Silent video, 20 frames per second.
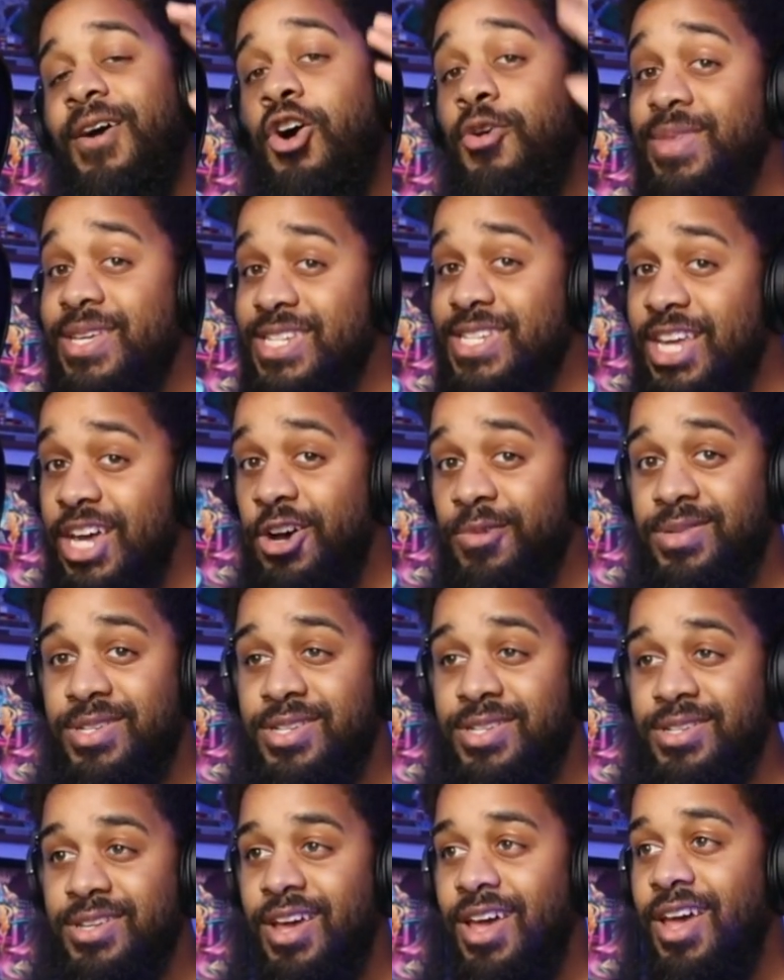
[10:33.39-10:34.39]
Hope this
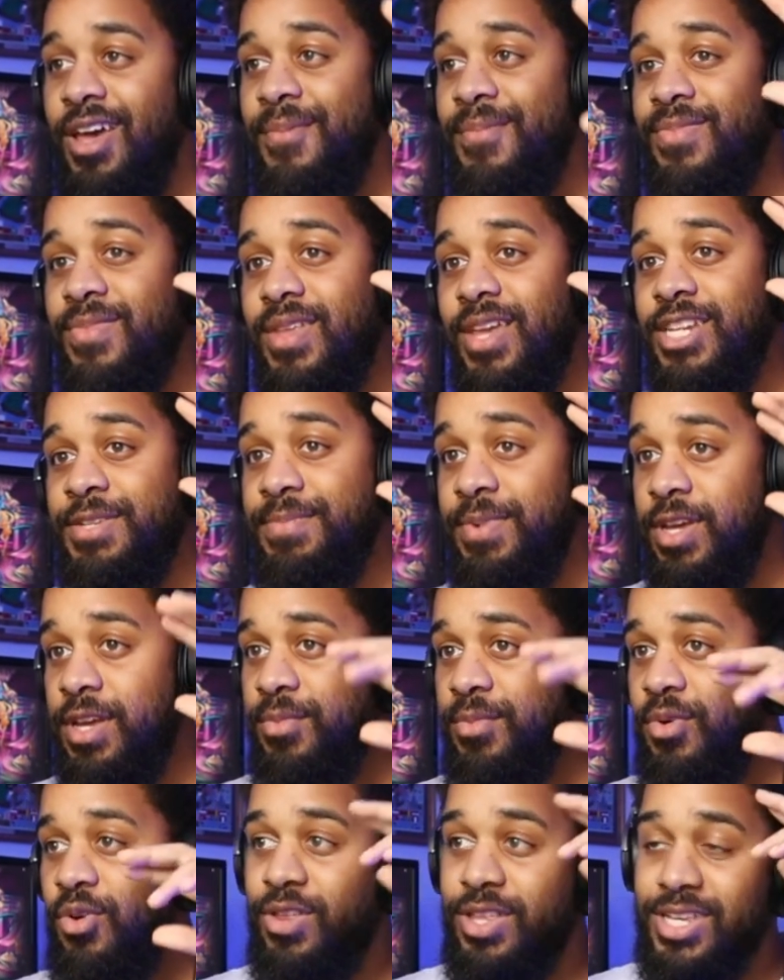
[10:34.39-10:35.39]
helps. It's
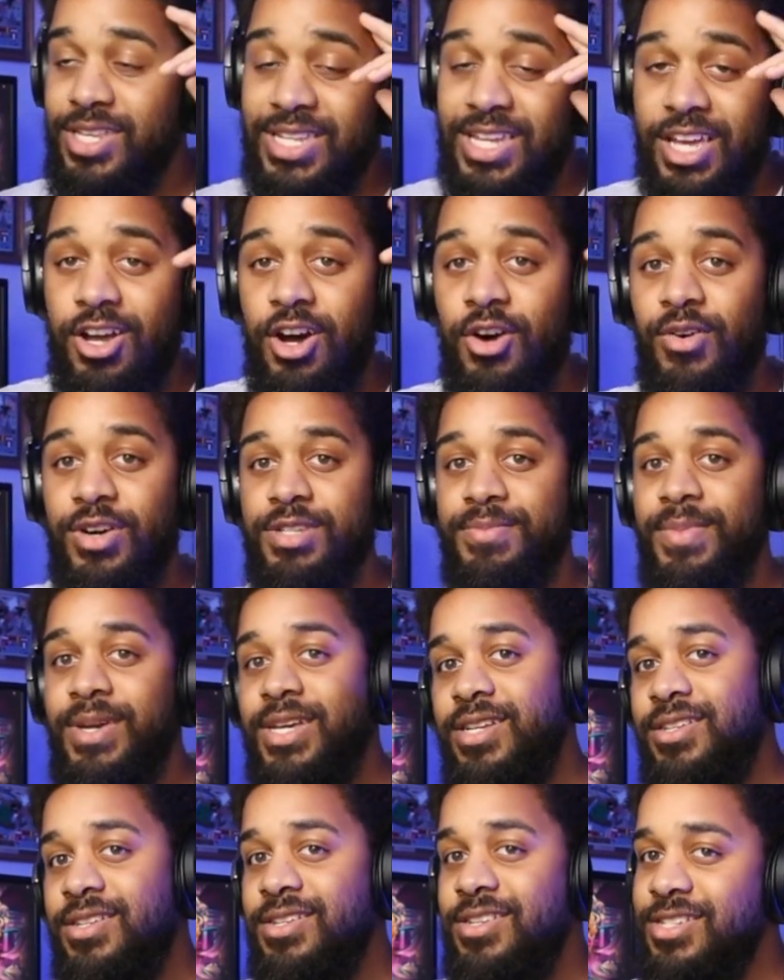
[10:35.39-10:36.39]
been Bo Holiest, like always,
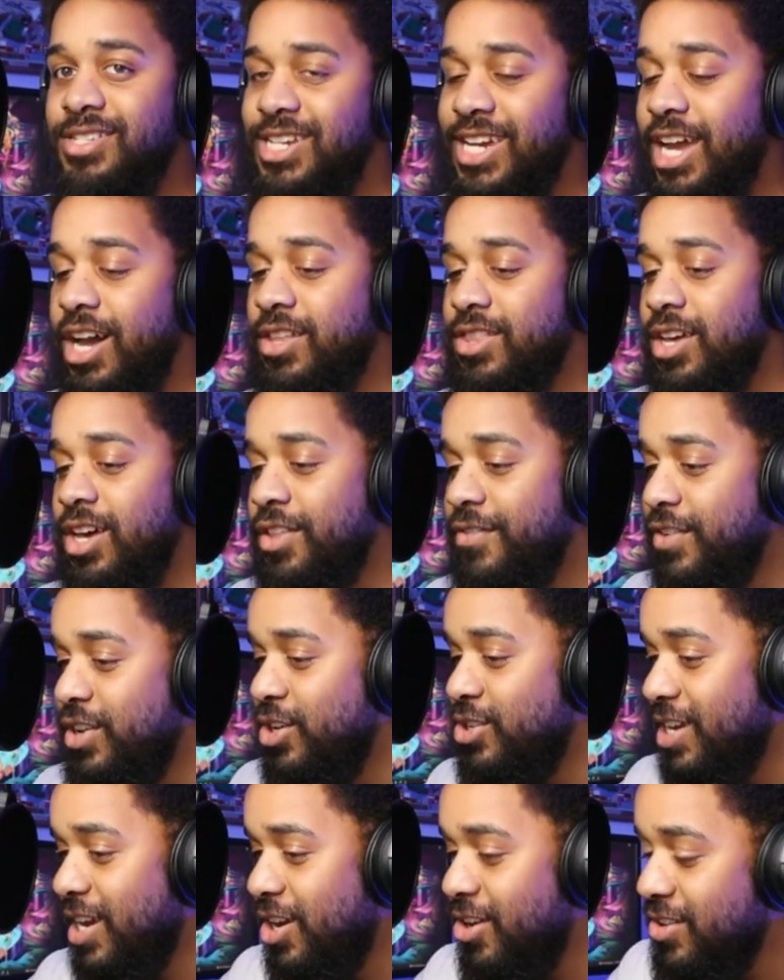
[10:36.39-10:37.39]
man. Check out the other
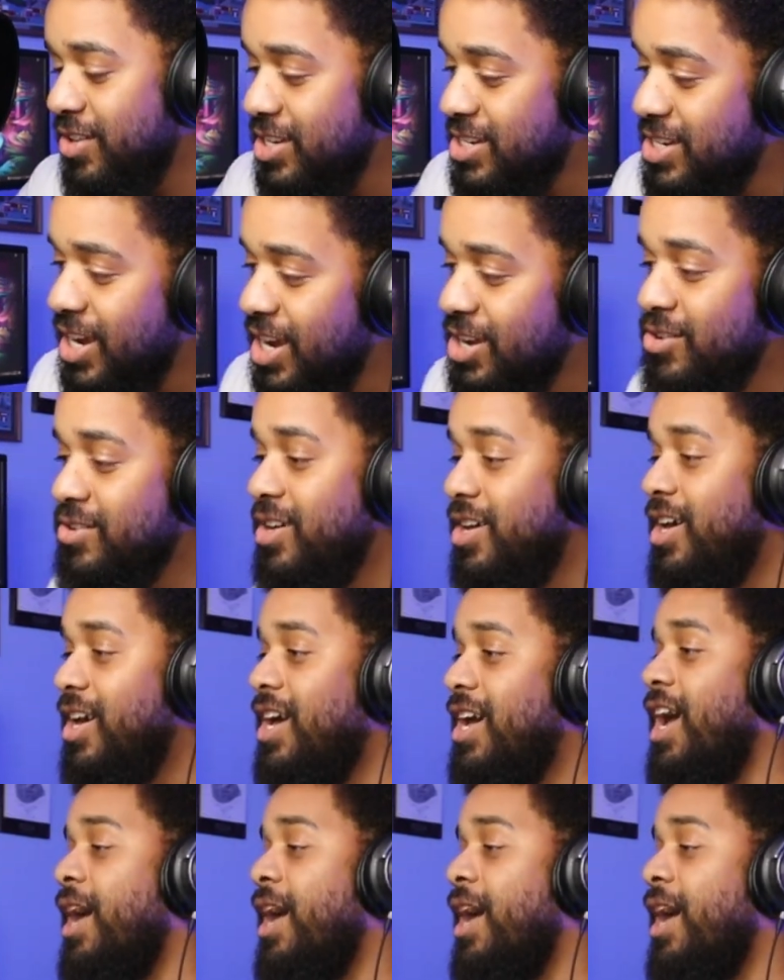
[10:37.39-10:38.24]
videos I got on the channel.